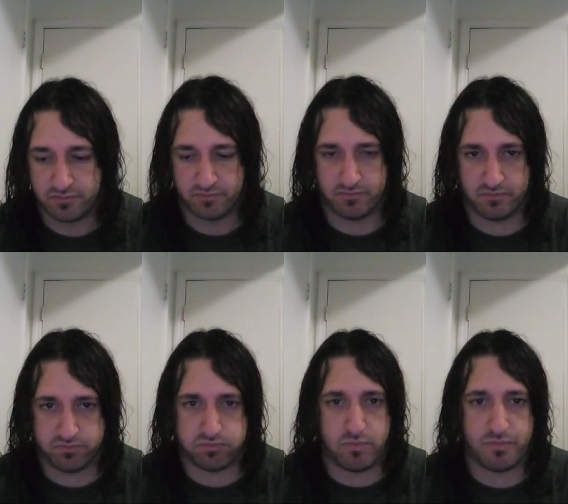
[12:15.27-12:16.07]

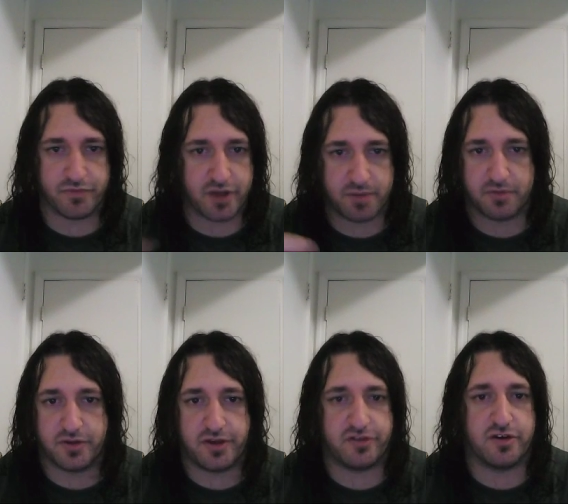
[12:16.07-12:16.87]
A couple of
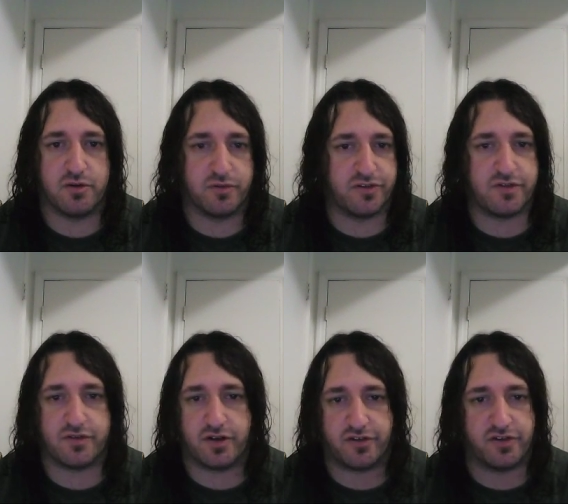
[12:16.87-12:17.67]
days ago it was
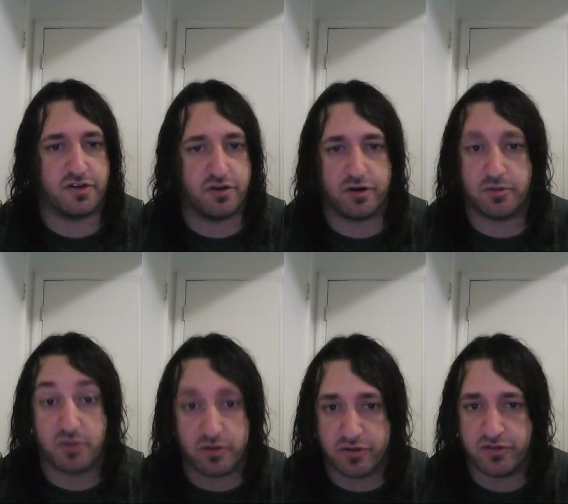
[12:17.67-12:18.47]
different. I said, you know what? I'm
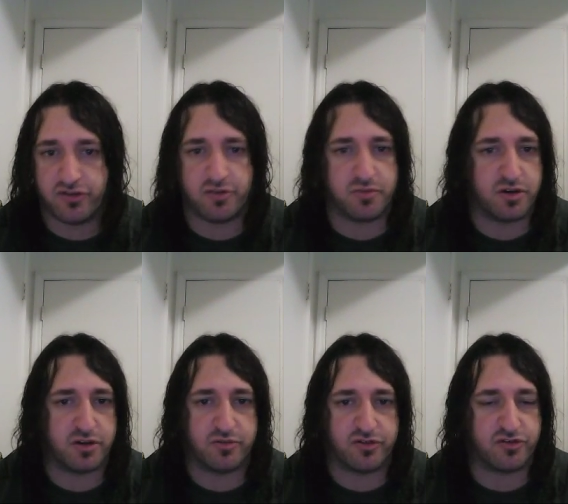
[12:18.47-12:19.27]
going to the gym. I'm going
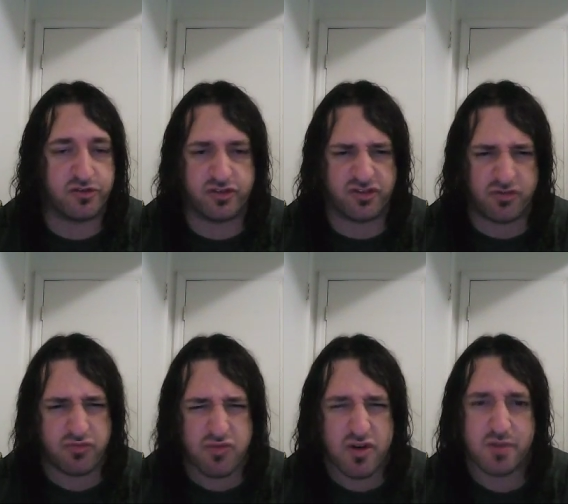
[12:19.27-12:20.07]
to just
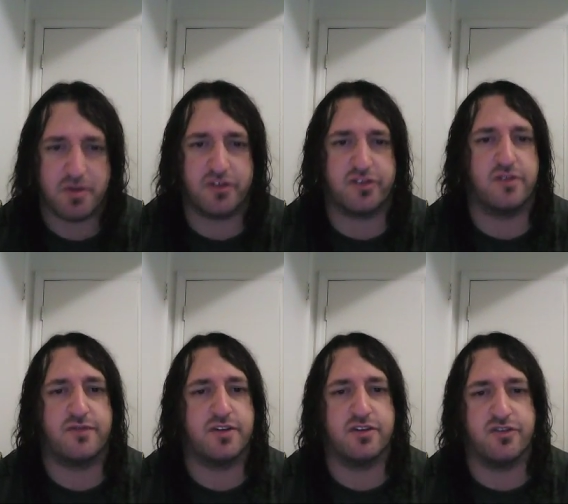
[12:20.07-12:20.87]
destroy myself
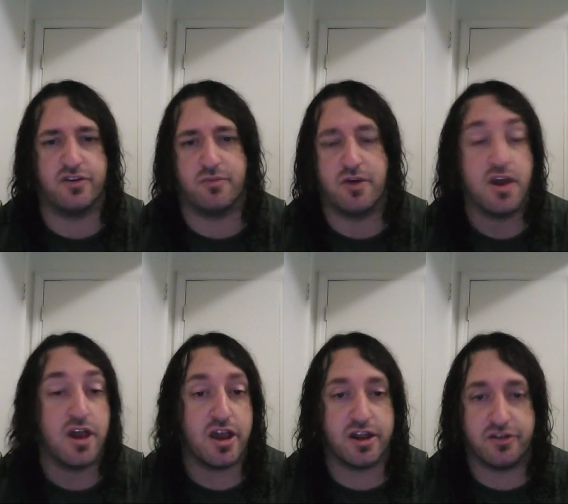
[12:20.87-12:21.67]
in the gym.
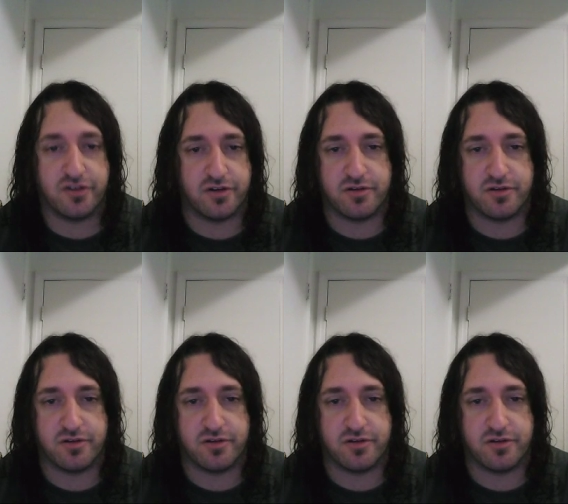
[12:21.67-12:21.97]
And I did.